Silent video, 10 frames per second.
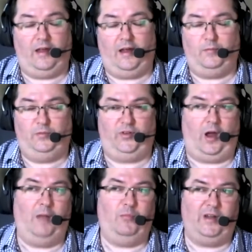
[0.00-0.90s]
um, so
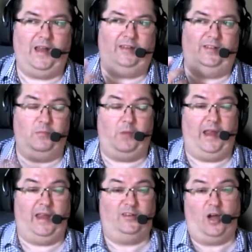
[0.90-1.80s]
I pronounce it in my
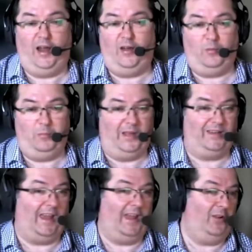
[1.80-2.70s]
head Kyle, but
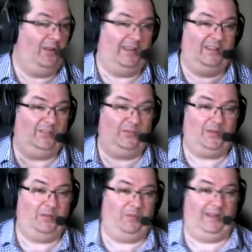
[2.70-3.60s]
Kale, Kyle. is
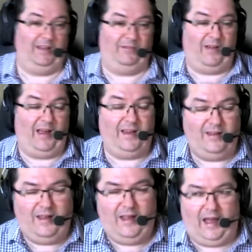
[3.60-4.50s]
completely fine.
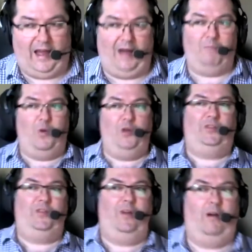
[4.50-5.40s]
Um,
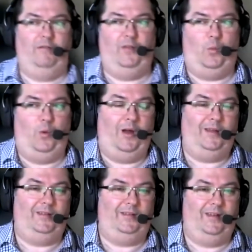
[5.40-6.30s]
most of the
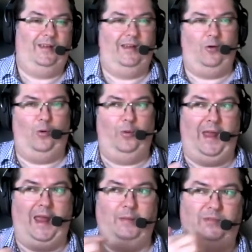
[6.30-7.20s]
words or
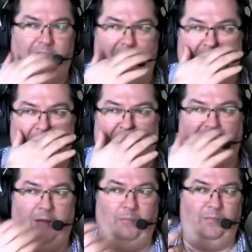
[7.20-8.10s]
names I
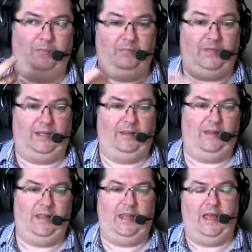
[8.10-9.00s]
make up in
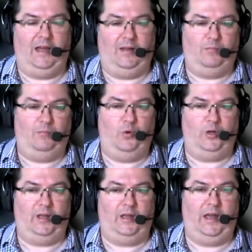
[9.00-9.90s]
the um,
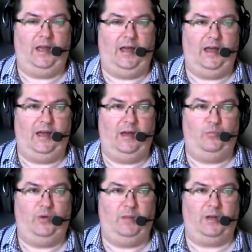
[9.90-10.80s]
book uh,
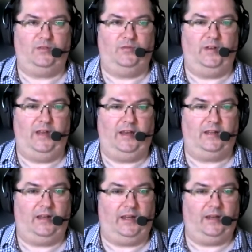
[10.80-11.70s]
pretty much
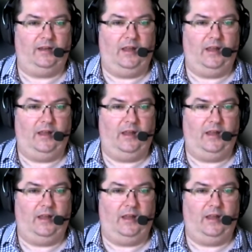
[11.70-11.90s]
phonetically.